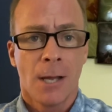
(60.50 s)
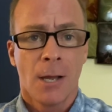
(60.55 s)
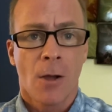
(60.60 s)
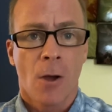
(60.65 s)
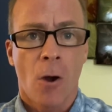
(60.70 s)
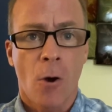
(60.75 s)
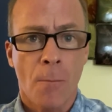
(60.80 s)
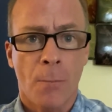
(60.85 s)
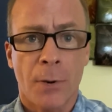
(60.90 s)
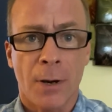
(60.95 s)

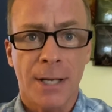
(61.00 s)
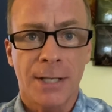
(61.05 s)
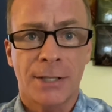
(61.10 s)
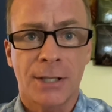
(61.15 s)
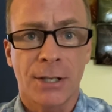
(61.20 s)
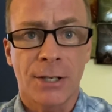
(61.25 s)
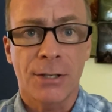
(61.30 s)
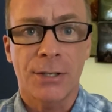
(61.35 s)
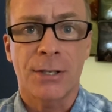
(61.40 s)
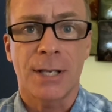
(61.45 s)
Home
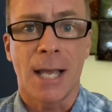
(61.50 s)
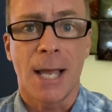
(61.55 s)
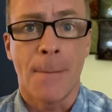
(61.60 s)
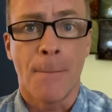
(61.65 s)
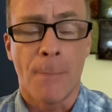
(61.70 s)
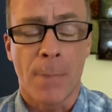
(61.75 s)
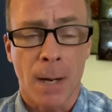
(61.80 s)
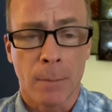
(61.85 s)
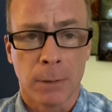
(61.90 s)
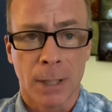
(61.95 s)
prices in
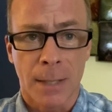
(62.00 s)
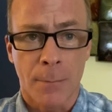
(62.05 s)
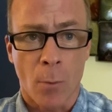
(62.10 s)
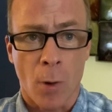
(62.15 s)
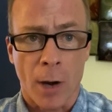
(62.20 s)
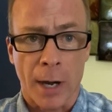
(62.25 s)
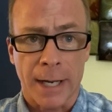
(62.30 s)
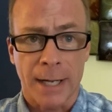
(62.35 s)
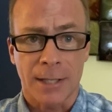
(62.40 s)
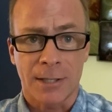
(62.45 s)
bubbly
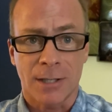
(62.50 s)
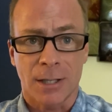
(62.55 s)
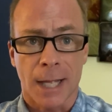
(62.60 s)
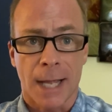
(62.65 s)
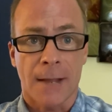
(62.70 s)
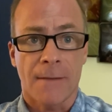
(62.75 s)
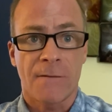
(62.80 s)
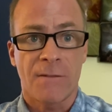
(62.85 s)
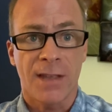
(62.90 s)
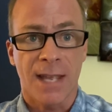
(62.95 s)
markets
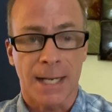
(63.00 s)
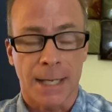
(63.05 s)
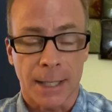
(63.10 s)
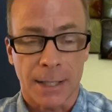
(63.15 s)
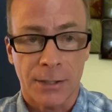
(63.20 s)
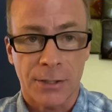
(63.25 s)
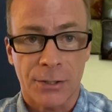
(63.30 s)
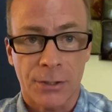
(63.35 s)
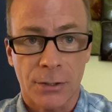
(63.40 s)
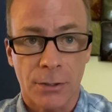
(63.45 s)
like
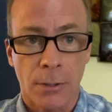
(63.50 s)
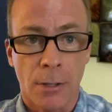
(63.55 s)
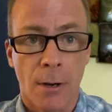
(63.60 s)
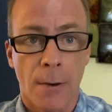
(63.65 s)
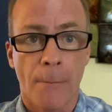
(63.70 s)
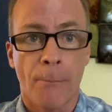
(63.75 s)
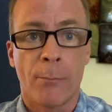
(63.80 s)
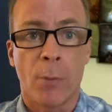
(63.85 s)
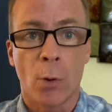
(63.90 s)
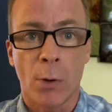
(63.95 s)
Phoenix,
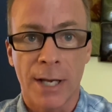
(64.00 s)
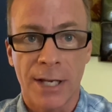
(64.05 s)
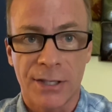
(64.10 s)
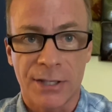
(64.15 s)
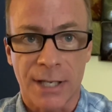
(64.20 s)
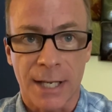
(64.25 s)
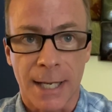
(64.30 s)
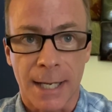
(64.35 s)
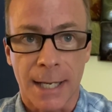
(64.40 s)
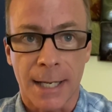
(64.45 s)

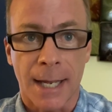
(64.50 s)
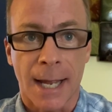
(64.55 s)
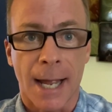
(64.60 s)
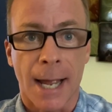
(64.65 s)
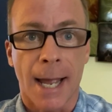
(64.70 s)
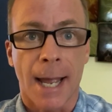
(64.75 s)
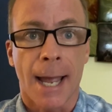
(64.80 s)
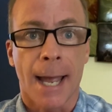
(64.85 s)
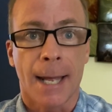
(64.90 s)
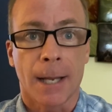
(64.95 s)
Boise,
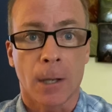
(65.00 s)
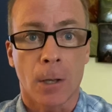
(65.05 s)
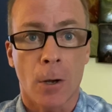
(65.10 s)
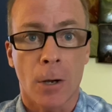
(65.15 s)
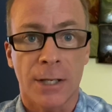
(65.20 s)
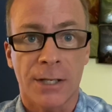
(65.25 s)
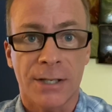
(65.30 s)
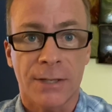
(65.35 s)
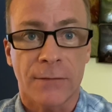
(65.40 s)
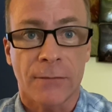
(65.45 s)
and
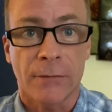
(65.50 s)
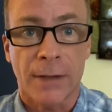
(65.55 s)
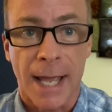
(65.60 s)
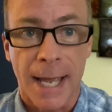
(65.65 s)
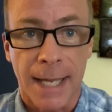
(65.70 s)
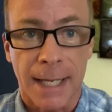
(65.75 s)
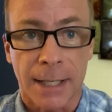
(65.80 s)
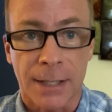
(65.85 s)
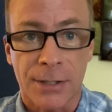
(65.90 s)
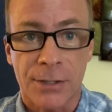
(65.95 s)
Las
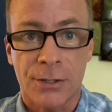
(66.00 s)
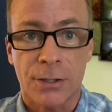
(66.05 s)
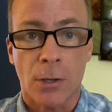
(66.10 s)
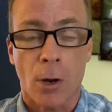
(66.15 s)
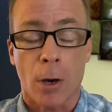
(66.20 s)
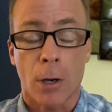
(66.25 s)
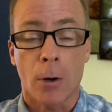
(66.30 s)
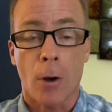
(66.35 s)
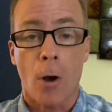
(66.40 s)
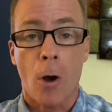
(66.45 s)
Vegas
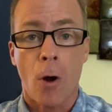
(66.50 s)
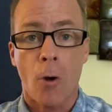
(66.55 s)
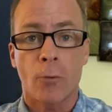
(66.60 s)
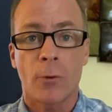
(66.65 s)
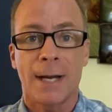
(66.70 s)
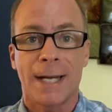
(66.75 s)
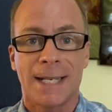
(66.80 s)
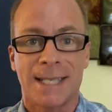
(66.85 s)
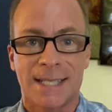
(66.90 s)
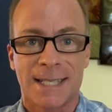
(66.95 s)
are
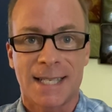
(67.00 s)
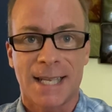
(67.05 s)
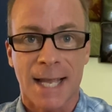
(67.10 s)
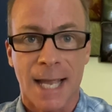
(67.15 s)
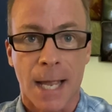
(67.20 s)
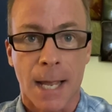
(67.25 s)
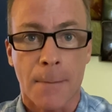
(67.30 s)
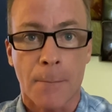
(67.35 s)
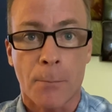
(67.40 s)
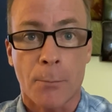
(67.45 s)
already
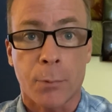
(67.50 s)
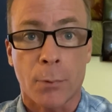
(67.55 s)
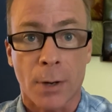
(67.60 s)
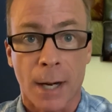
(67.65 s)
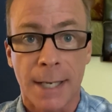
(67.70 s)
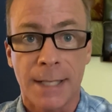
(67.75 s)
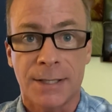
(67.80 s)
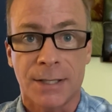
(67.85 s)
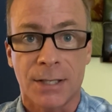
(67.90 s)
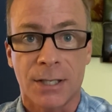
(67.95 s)
seeing
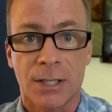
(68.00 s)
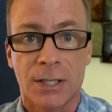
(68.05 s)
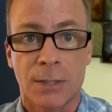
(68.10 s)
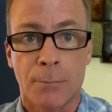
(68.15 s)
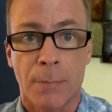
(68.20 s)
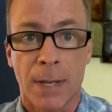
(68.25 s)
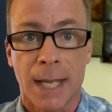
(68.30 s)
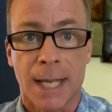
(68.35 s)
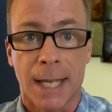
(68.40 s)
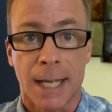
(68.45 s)
prices
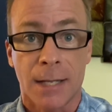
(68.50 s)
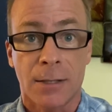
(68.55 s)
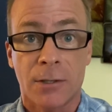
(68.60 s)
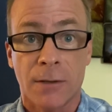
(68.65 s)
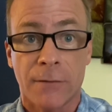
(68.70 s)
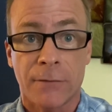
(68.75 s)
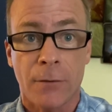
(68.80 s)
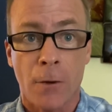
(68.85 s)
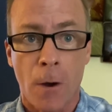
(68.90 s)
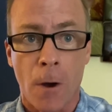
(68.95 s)
begin to
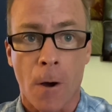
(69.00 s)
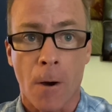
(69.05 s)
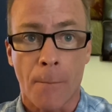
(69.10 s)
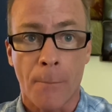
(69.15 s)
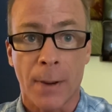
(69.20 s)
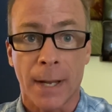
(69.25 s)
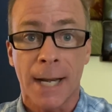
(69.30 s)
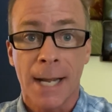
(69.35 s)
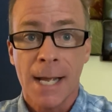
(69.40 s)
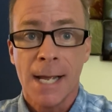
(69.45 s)
fall,
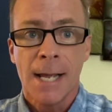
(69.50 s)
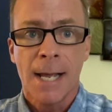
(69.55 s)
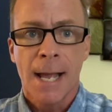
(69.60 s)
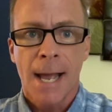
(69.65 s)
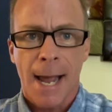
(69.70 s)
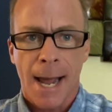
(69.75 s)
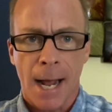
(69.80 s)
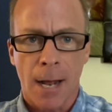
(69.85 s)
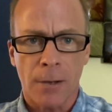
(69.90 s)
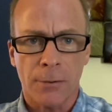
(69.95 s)
but
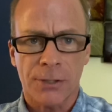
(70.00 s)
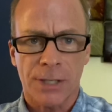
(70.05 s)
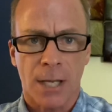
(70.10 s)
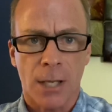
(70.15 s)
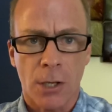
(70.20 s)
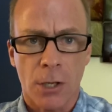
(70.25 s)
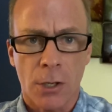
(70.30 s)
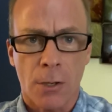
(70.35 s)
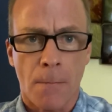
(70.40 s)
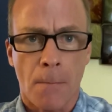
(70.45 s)

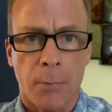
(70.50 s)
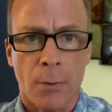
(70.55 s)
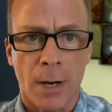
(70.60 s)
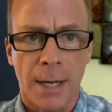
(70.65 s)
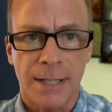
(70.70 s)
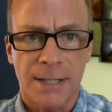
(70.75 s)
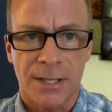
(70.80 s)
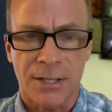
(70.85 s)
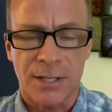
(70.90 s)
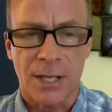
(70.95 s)
housing
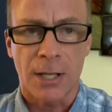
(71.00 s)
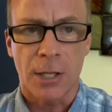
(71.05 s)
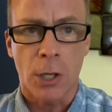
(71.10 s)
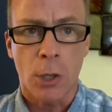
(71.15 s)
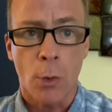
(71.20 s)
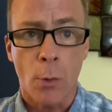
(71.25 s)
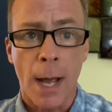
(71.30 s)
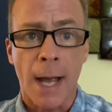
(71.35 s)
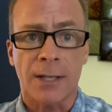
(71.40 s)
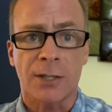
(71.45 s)
prices in the
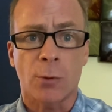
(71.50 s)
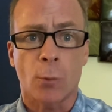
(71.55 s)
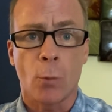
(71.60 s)
U.S.